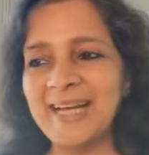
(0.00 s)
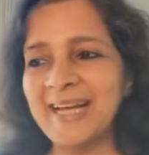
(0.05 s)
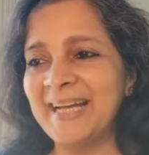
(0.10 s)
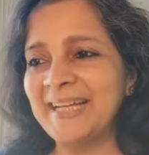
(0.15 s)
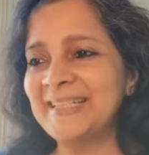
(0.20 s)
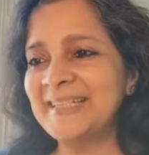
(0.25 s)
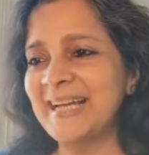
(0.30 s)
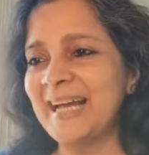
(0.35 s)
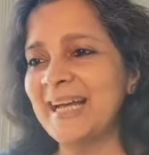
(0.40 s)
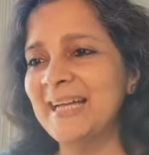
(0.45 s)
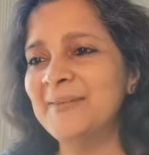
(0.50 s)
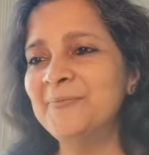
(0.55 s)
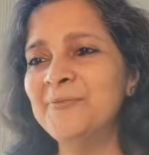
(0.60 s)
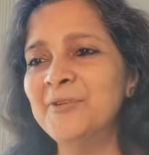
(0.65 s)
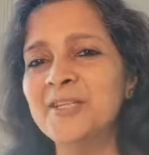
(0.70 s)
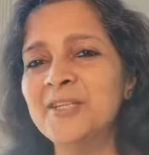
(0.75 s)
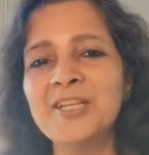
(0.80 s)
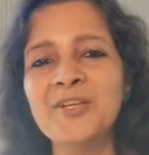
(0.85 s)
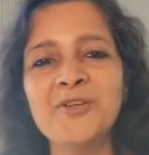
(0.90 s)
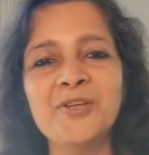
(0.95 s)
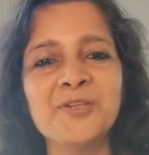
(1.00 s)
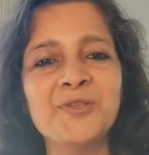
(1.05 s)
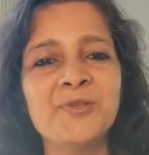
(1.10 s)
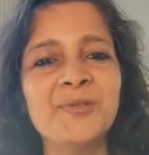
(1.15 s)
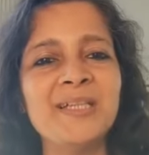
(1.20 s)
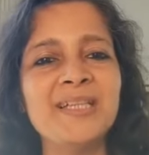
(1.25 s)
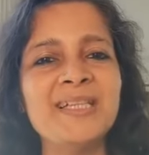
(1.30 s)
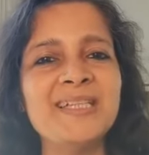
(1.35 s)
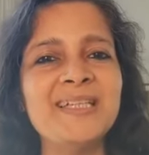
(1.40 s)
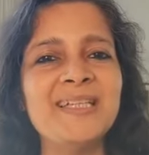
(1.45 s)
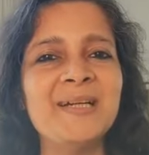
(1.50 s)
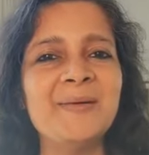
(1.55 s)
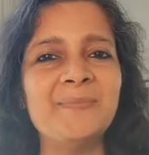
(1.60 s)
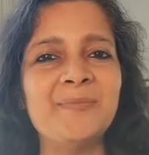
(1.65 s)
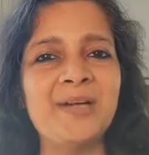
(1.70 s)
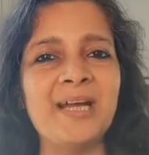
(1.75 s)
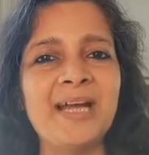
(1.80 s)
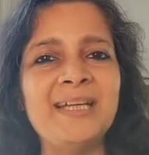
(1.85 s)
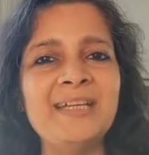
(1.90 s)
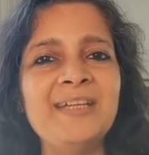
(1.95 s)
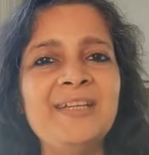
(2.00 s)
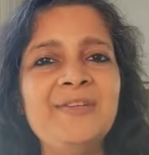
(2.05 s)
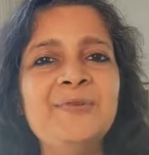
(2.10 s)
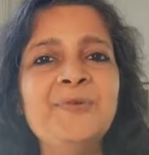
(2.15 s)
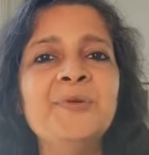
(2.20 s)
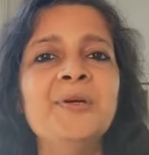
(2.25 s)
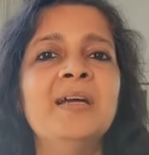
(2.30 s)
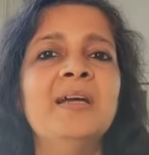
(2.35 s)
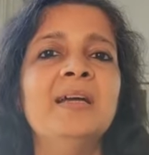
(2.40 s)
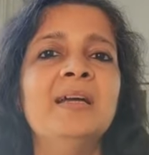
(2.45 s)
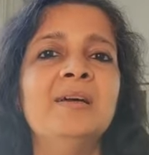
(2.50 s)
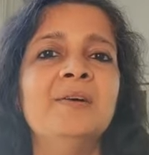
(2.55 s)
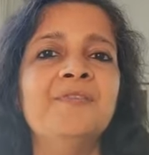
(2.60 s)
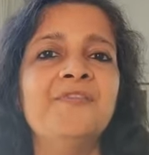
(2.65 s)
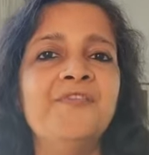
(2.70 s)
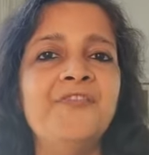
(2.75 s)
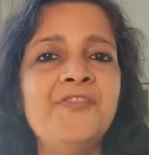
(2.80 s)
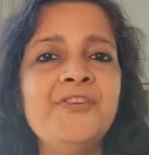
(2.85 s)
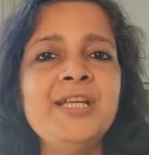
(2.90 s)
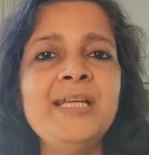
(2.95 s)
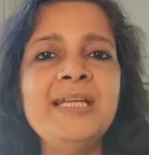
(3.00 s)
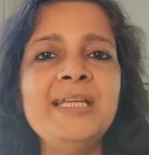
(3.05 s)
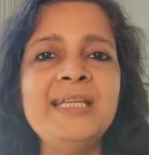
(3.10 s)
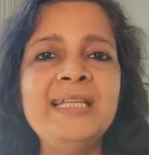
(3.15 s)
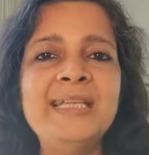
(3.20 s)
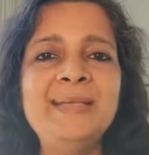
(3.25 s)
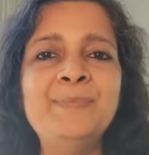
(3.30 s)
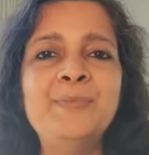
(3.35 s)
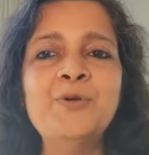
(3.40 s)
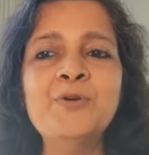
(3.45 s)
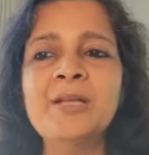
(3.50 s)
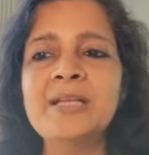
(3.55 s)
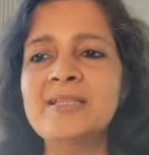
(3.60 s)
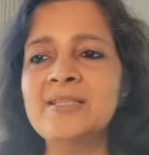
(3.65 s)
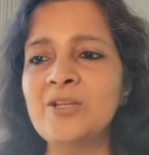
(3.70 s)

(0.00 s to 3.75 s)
and I am working on creating a brand new free ebook.